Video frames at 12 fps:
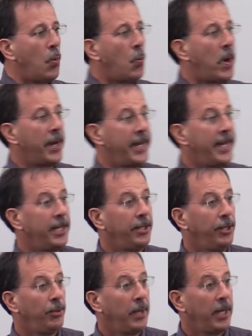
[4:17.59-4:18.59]

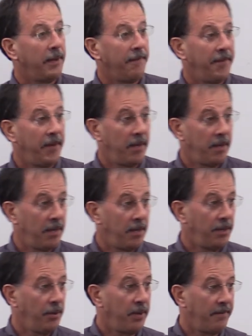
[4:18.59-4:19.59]
Juanita, you have
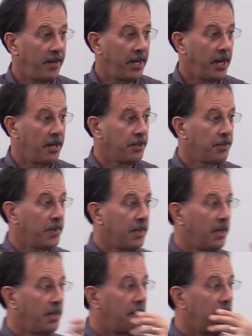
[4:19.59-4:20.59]
you have an announcement.
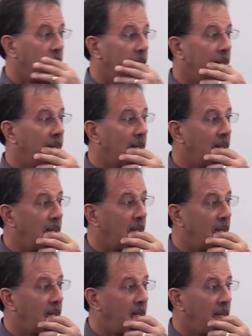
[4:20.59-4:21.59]
I know it
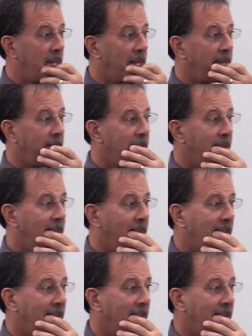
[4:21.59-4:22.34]
was the second time